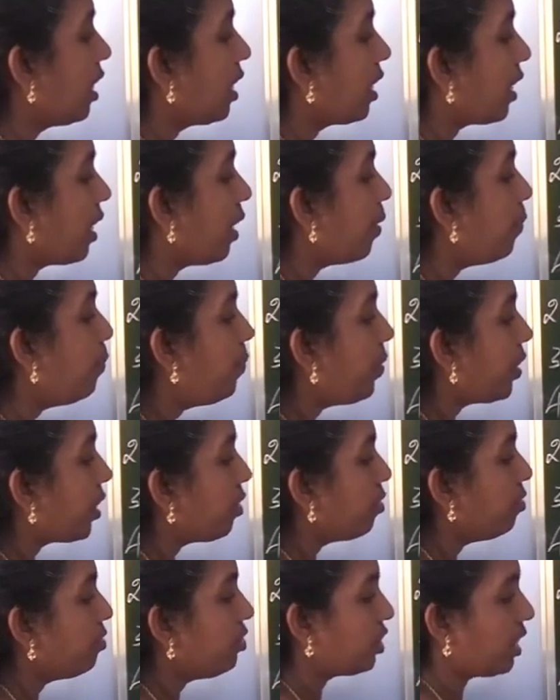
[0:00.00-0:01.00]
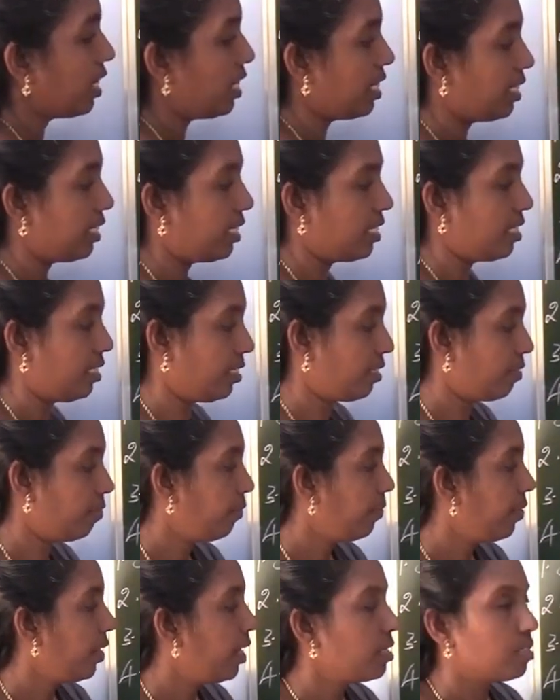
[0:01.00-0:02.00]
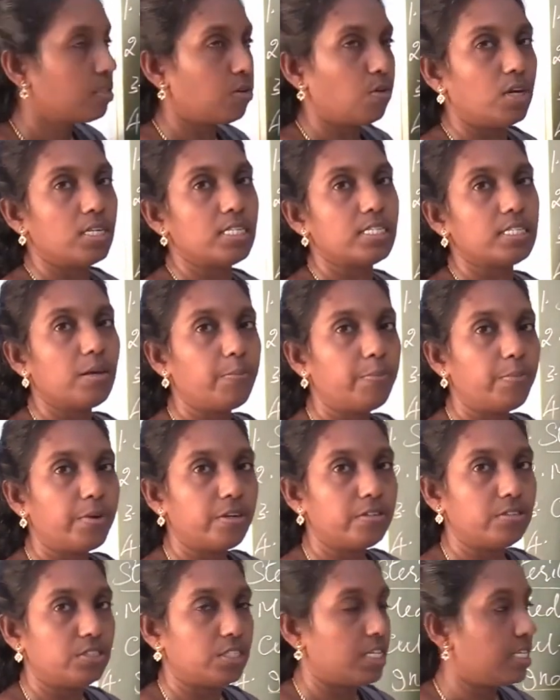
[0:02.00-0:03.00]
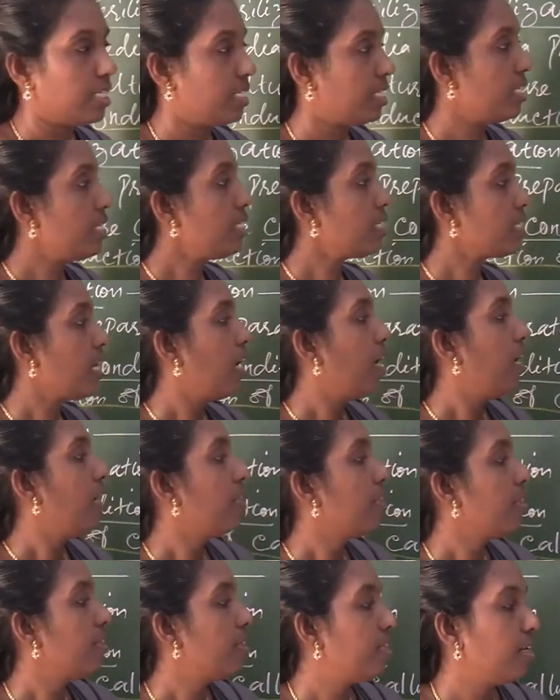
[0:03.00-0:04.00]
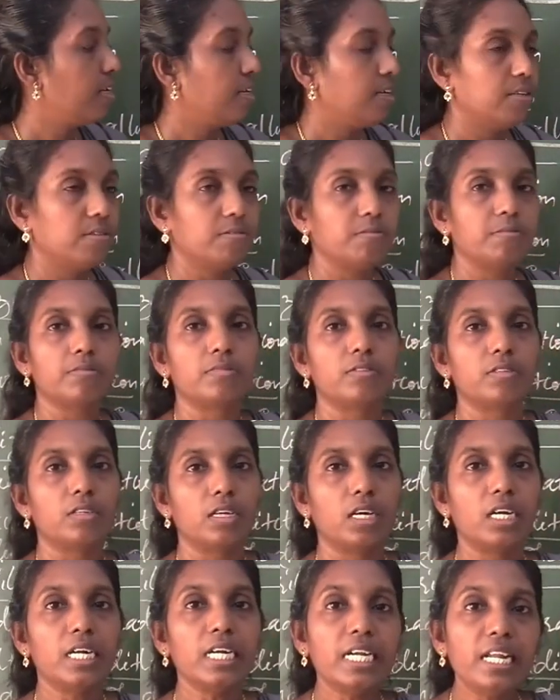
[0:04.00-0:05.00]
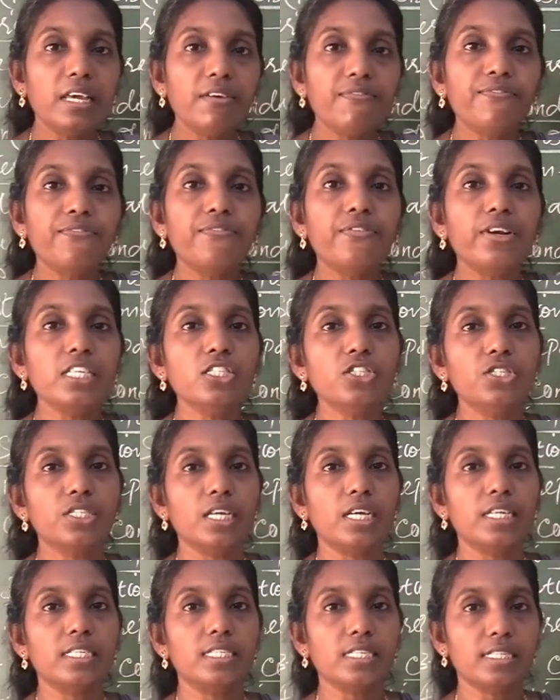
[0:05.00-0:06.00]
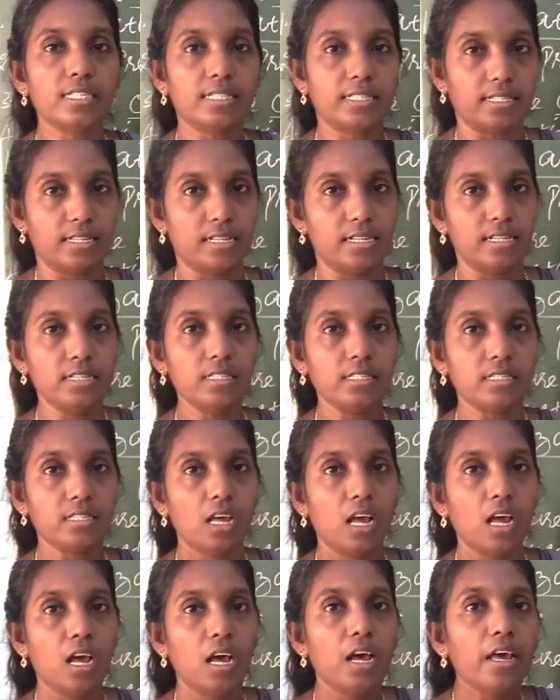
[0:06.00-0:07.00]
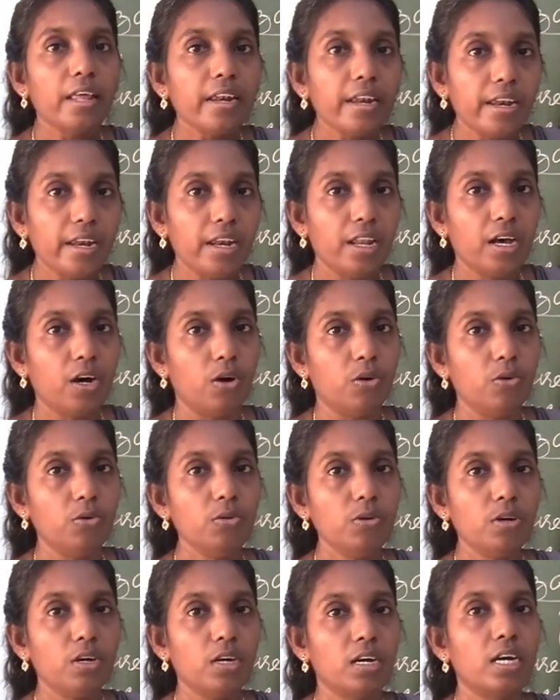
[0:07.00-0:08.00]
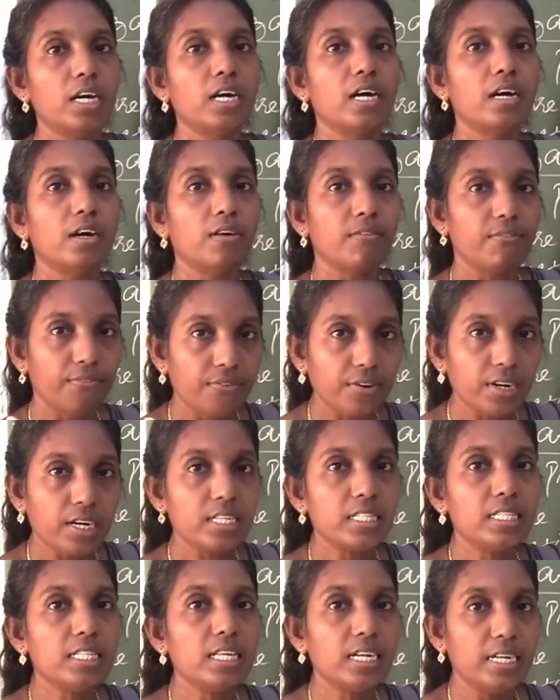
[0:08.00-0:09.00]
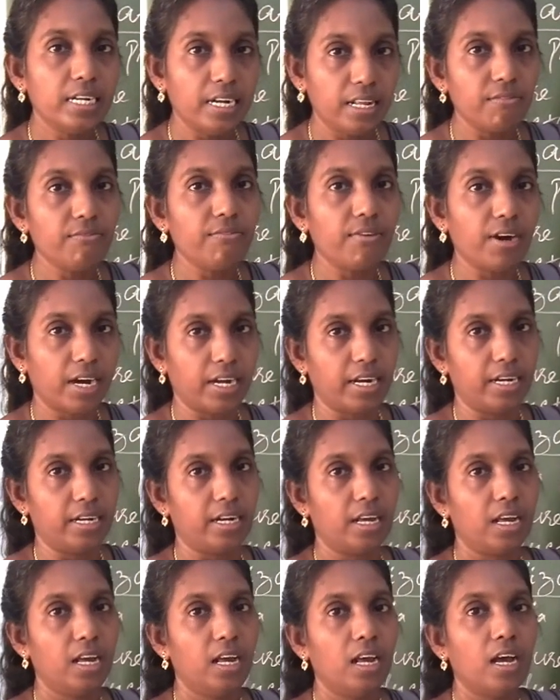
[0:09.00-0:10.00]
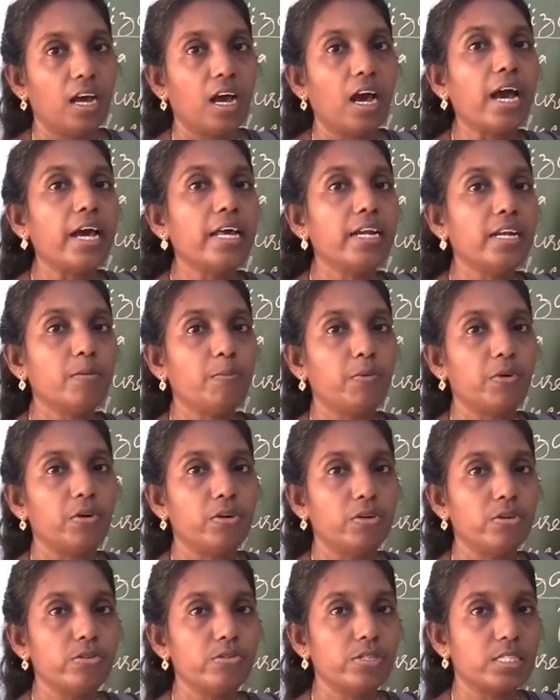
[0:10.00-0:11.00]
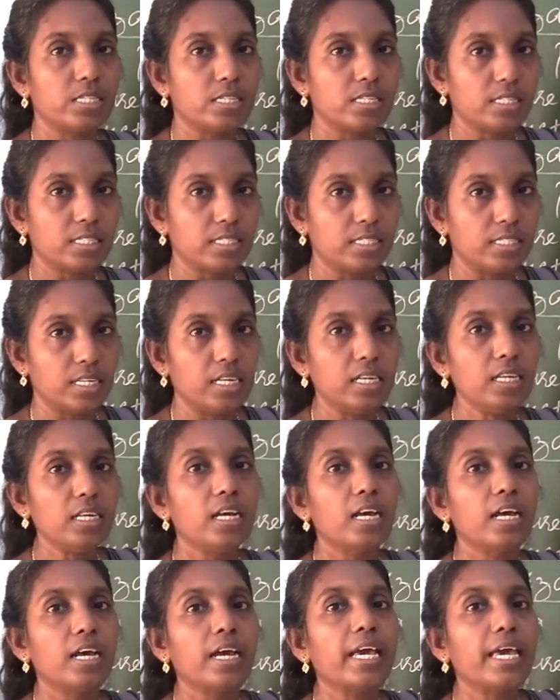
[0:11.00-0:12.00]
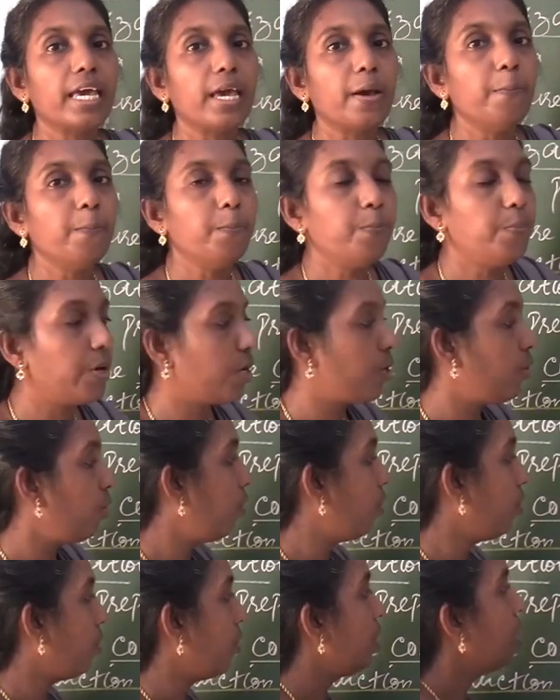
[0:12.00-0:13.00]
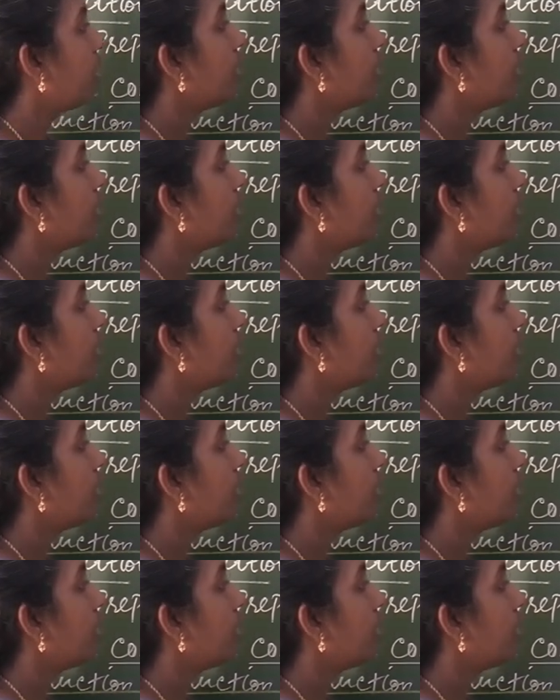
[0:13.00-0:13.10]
embryogenesis. So, what is the embryogenesis? The differentiated cells now further divide and it produces the embryo.